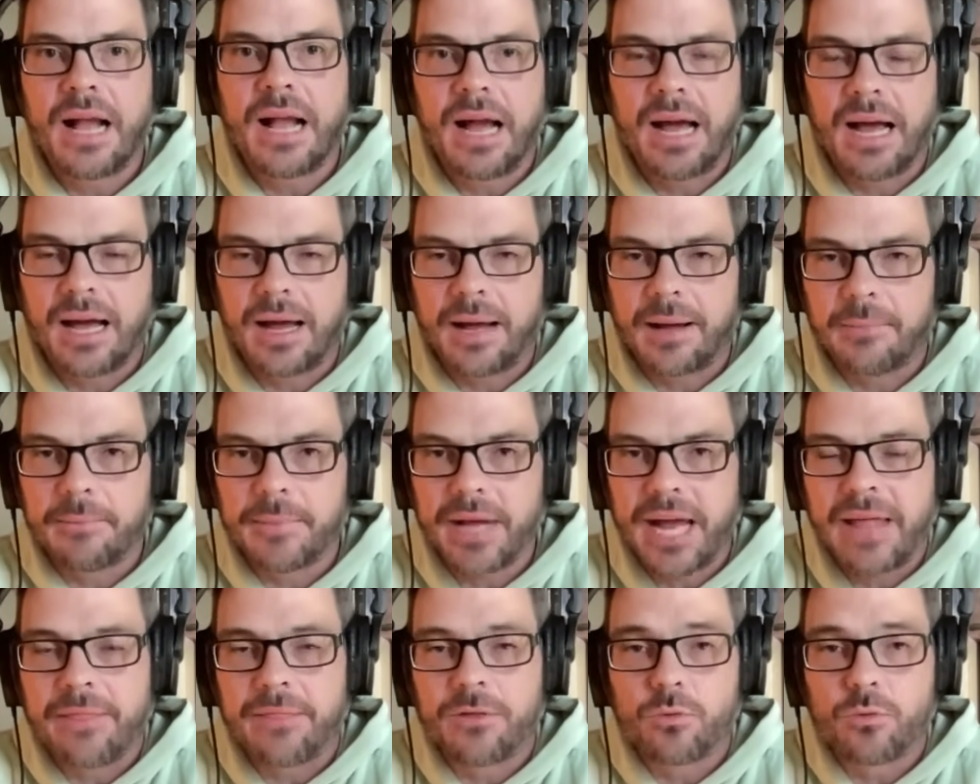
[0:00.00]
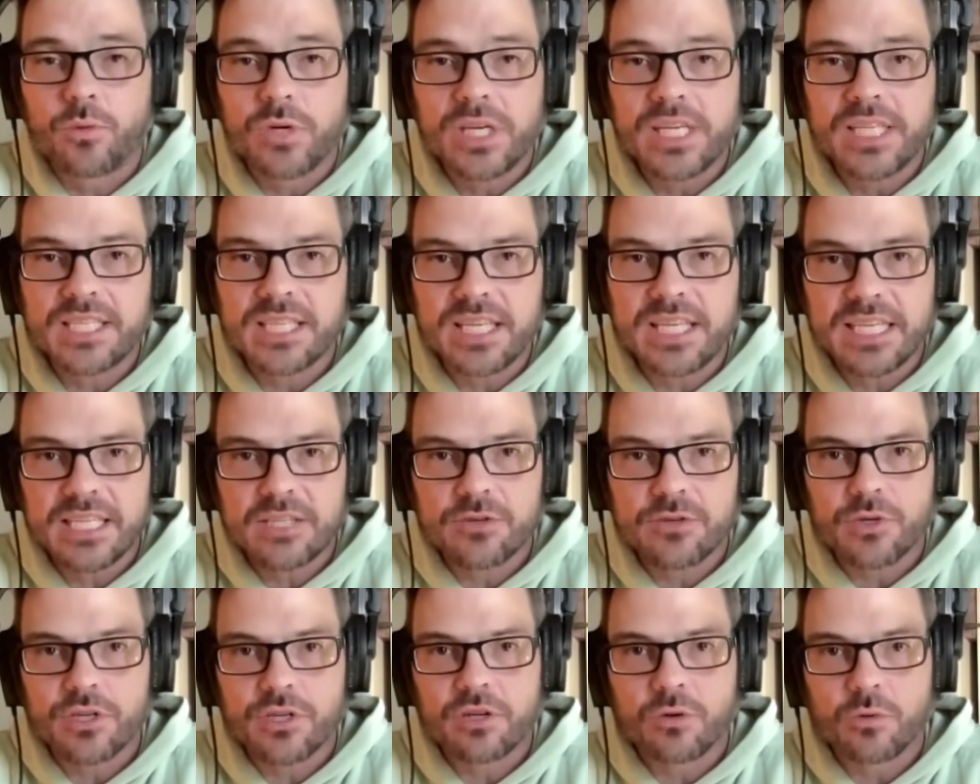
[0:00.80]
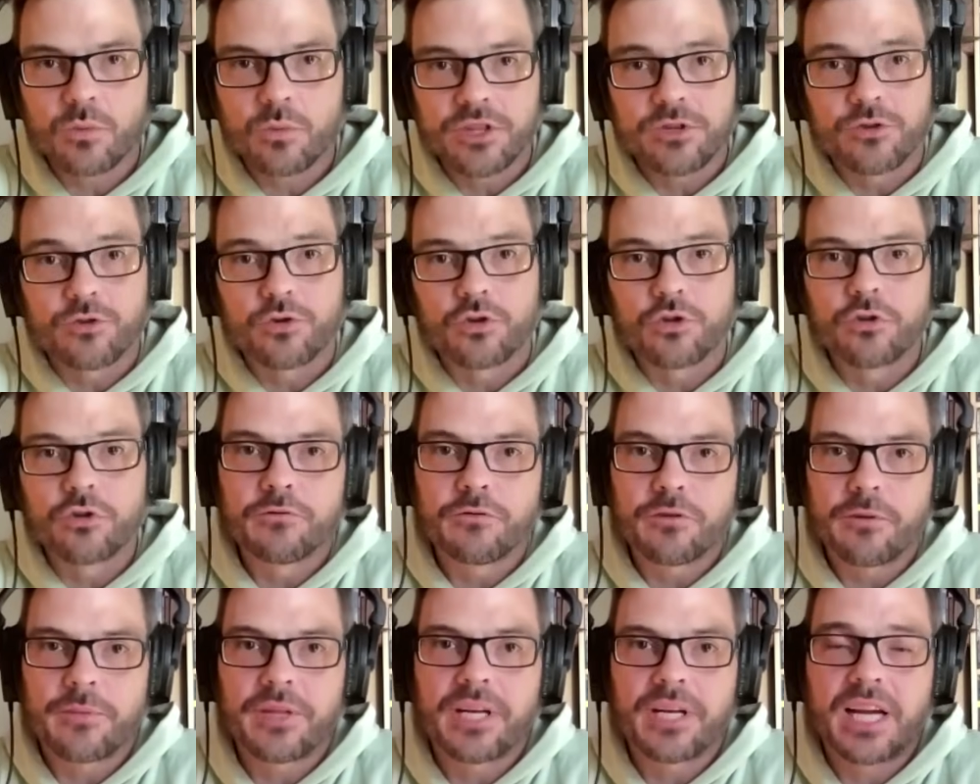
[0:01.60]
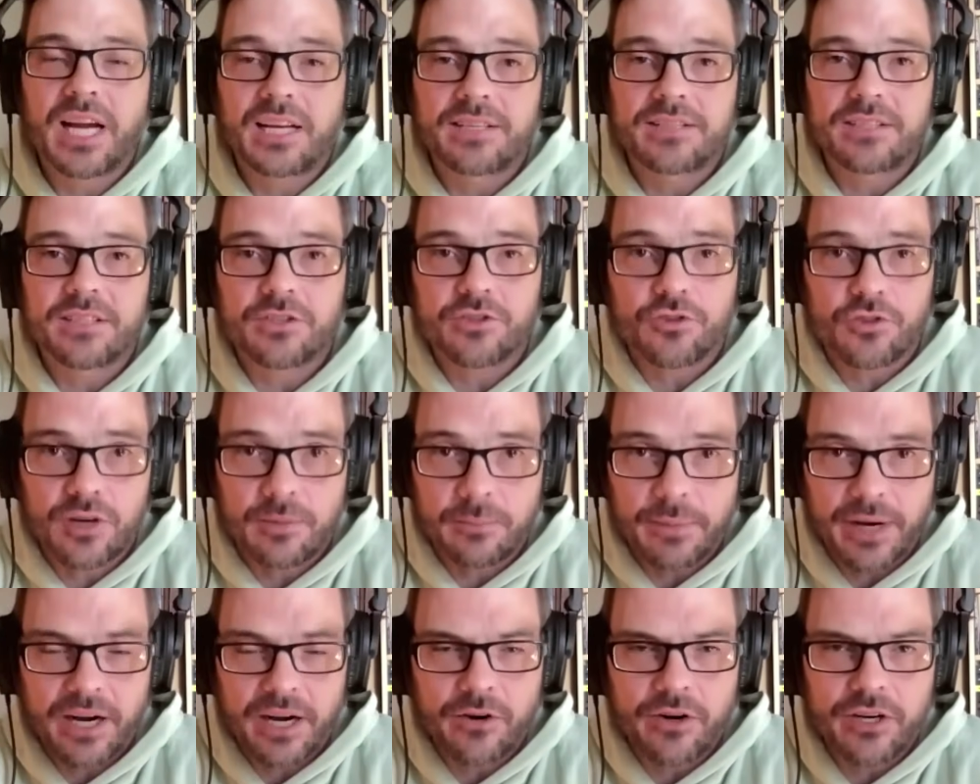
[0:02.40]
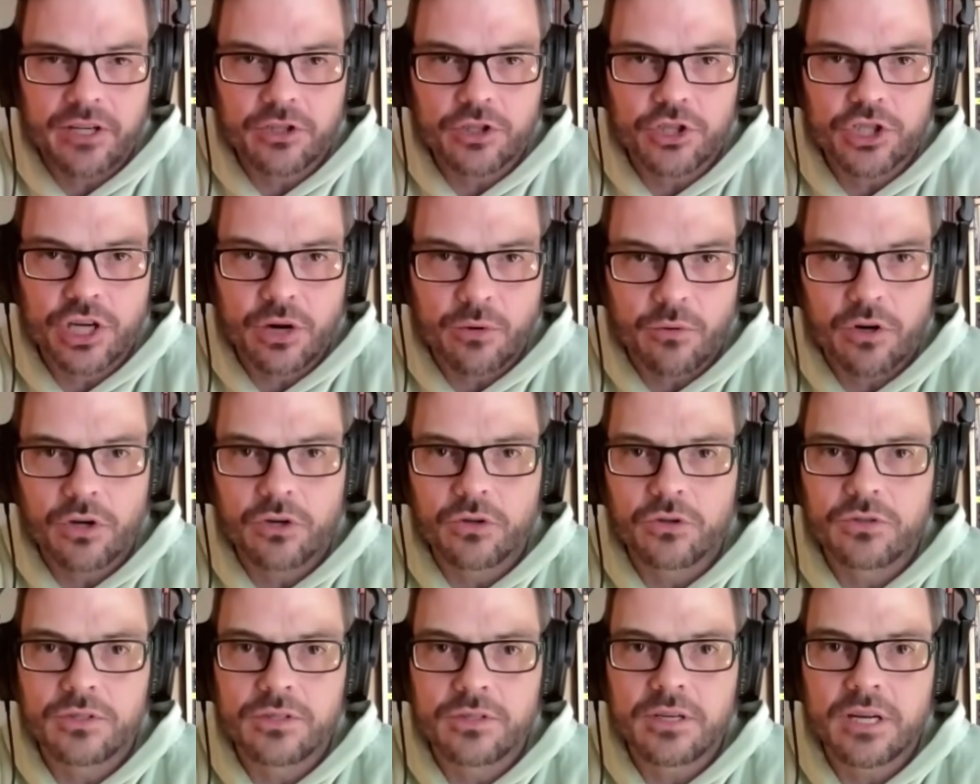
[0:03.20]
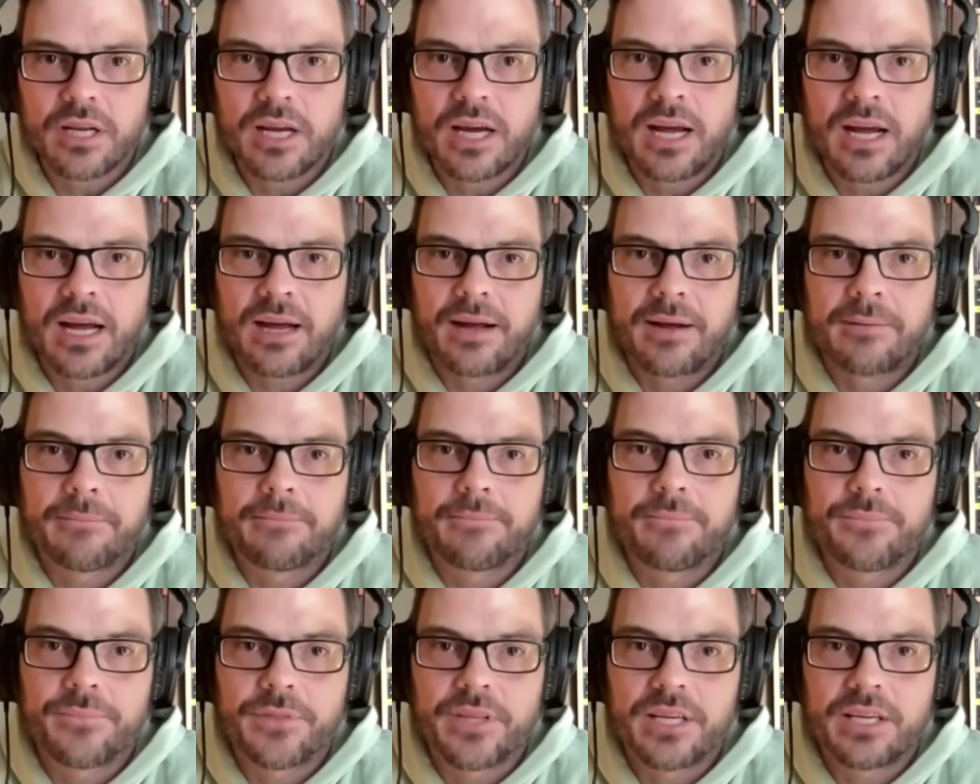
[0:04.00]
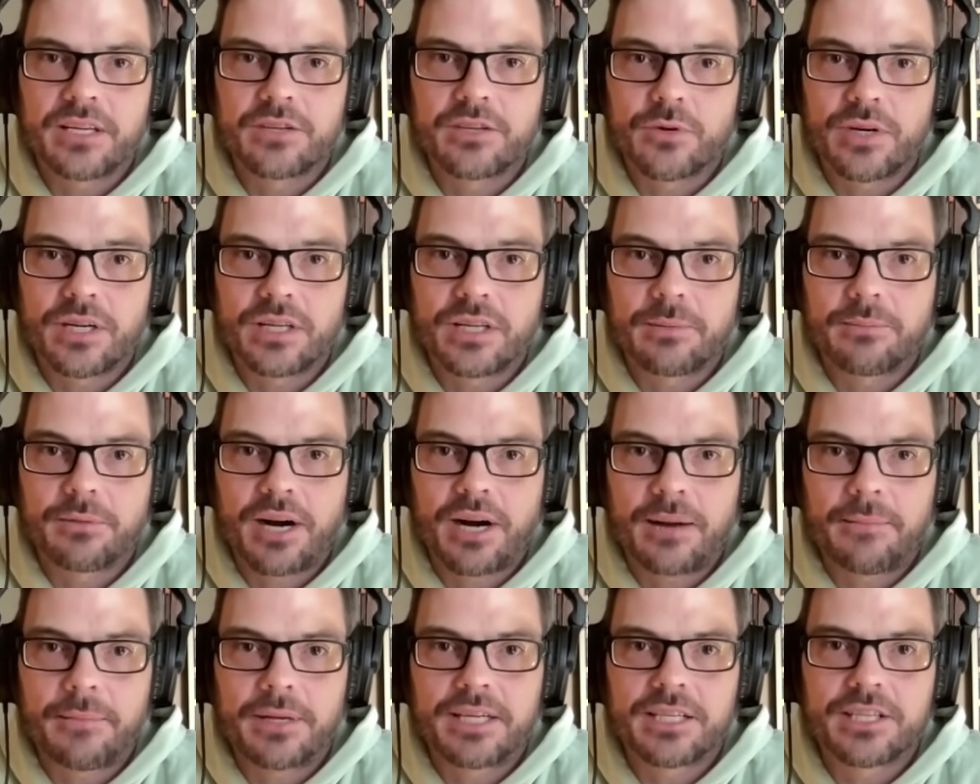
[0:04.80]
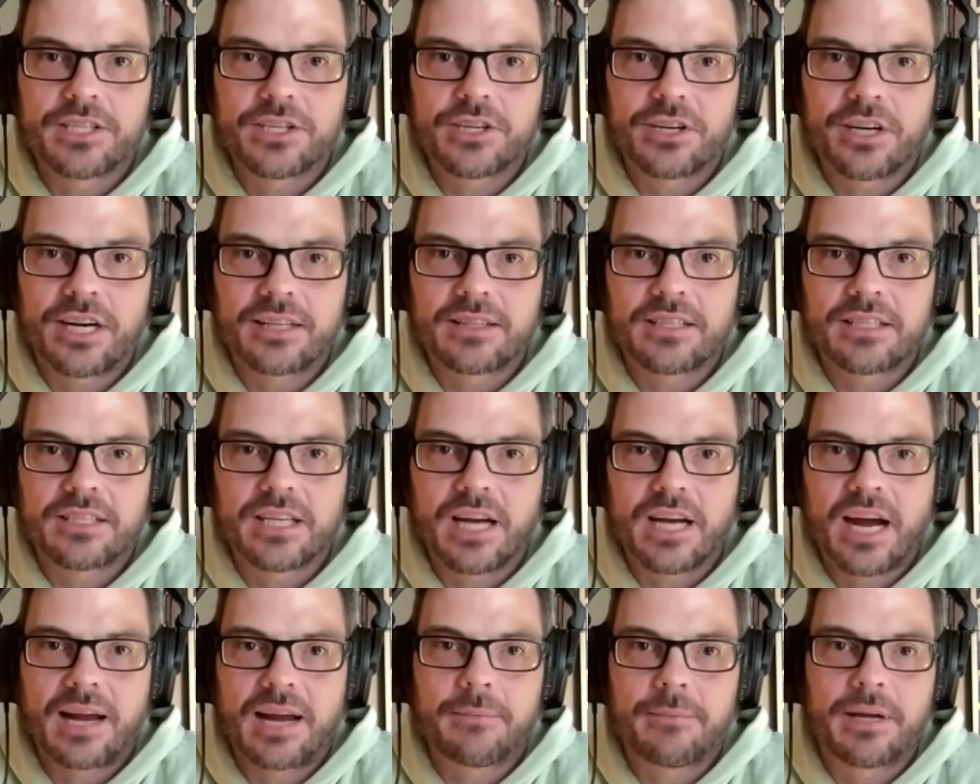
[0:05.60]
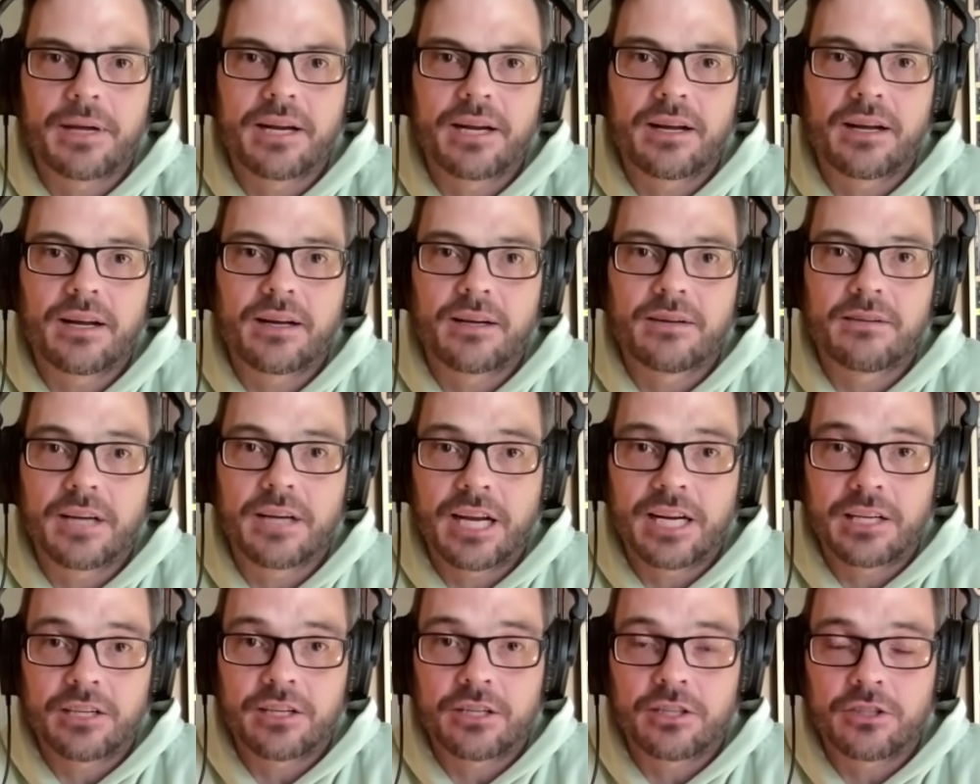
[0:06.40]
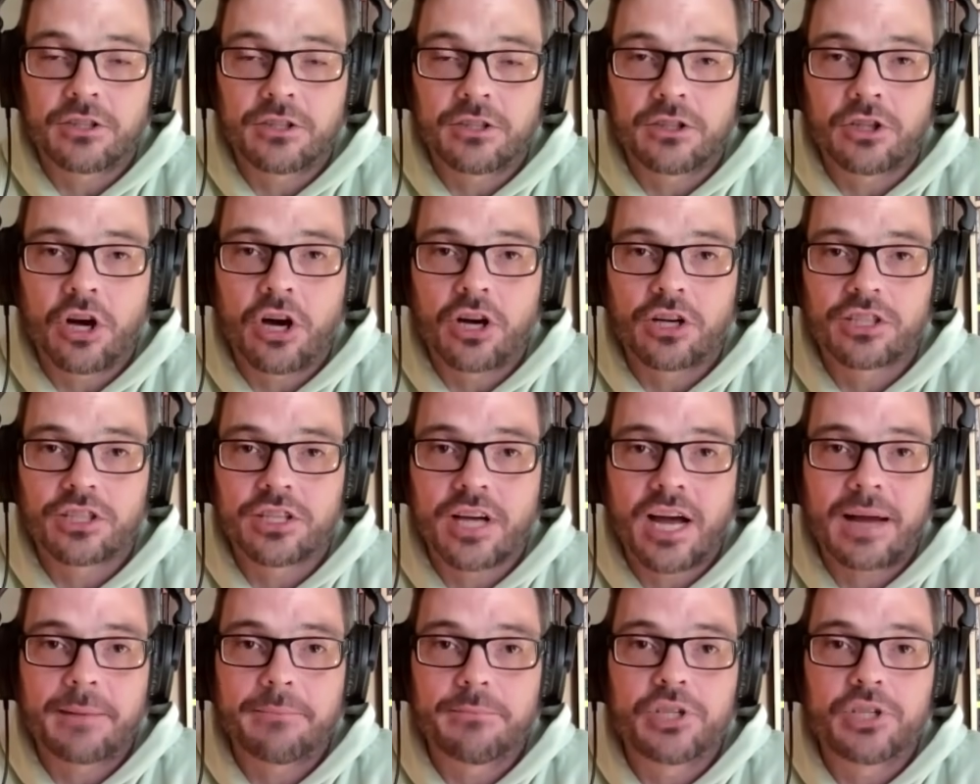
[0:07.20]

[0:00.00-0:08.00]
And the reason Israel withdrew from the Gaza Strip, Ariel Sharon, the Israeli prime minister at the time and a longtime